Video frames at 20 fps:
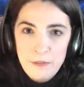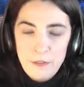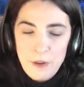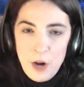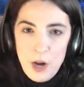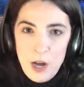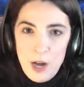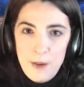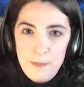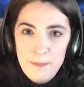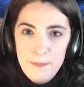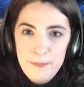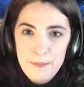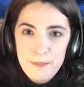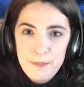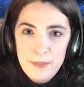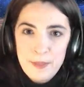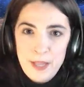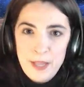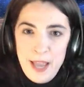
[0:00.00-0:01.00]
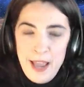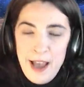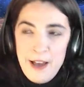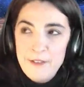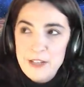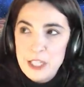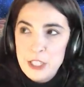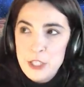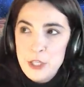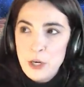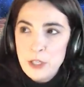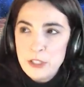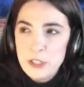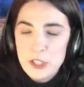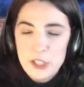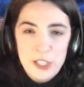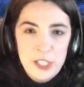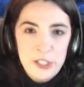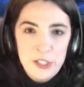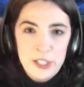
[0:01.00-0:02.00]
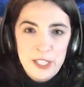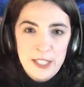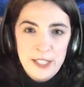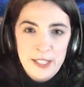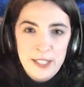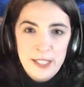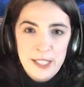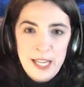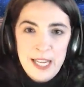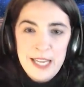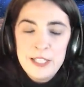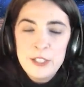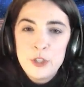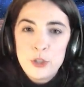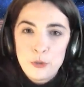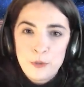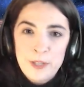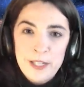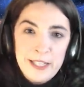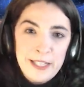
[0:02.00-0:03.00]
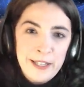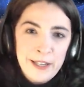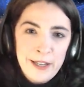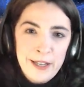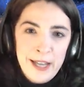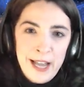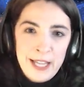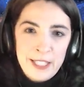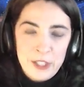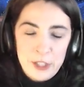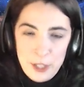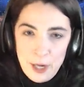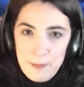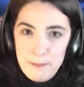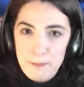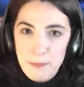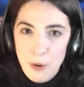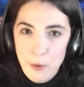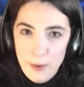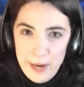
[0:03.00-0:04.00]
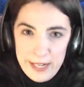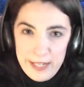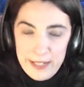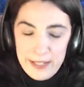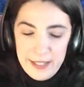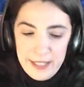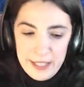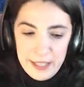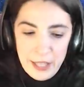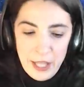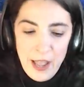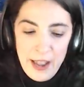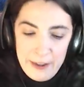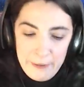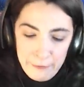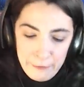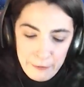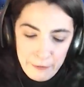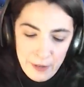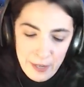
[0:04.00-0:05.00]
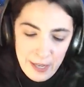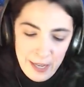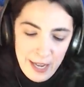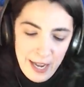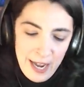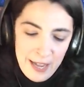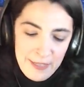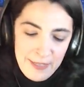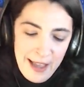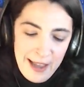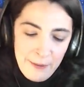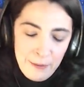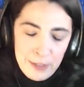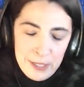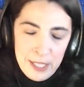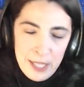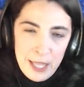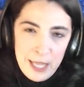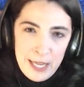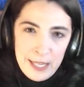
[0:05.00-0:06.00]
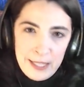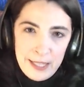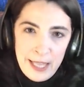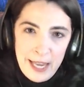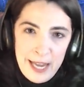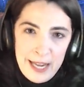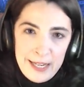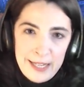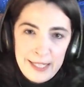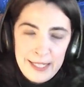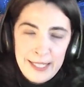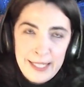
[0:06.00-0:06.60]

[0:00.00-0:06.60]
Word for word: from having a narcissistic injury at some point in life. And that was the thing that